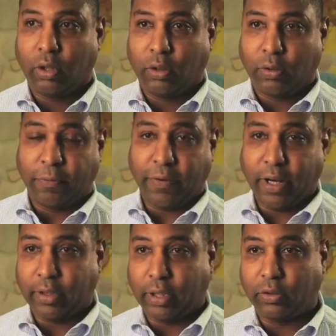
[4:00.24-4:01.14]
the
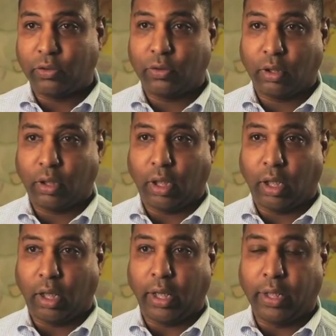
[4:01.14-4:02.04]
variance
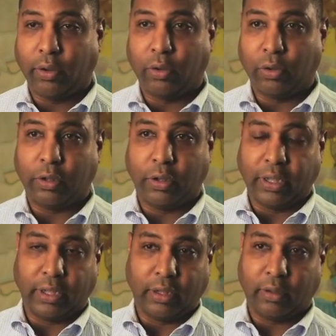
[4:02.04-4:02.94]
in
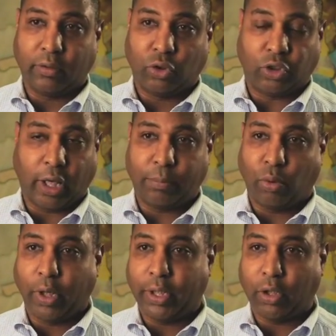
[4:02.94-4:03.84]
the set
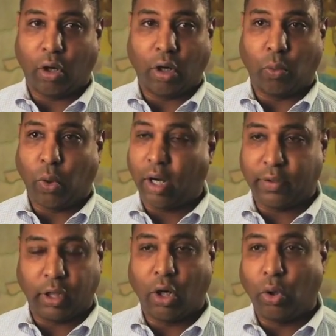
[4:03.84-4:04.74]
point or whatever
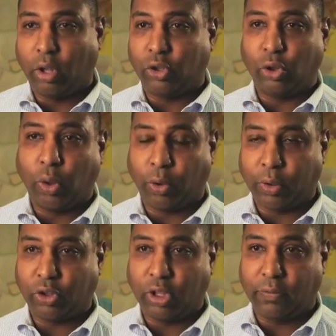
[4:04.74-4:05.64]
the goal is you want to
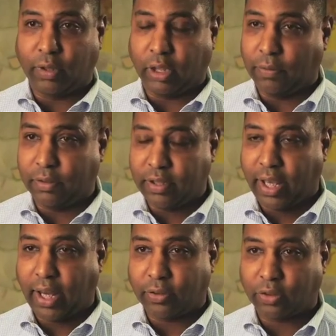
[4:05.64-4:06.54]
achieve in a given
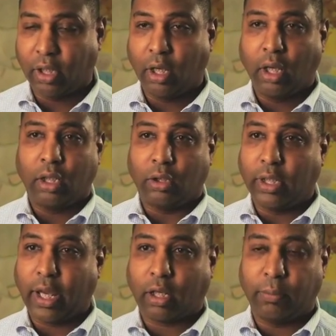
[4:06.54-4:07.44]
task, you're
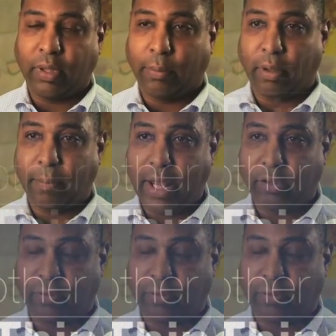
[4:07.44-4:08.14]
not going to be able to manage it